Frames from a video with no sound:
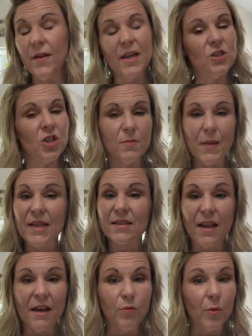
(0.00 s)
It just makes
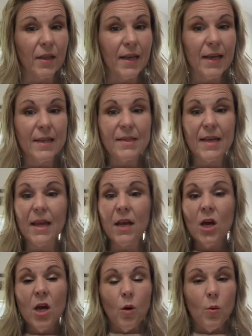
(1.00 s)
life really easy.
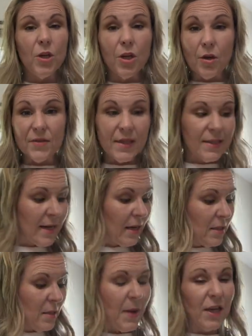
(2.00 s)
When you go sit
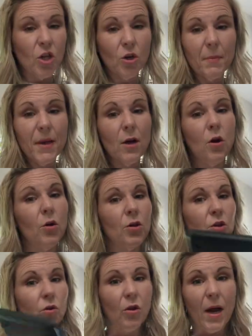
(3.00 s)
down to make your meal,
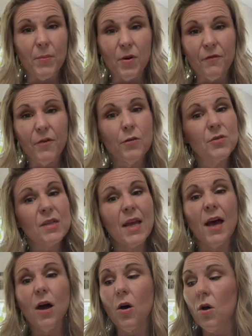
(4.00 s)
you'll grab your food
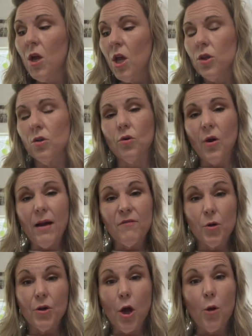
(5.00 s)
scale, you'll grab
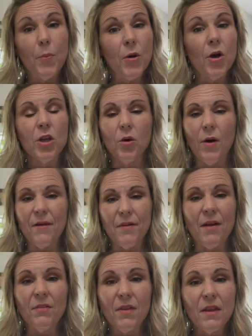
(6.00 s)
your notebook, you'll have
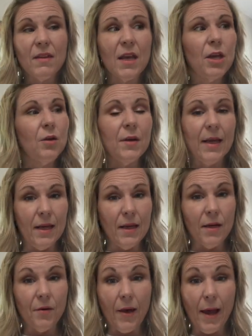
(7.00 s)
everything that you
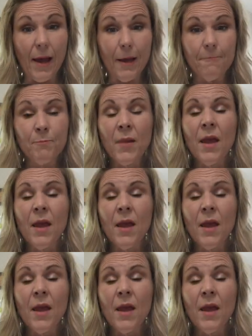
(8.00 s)
need, okay?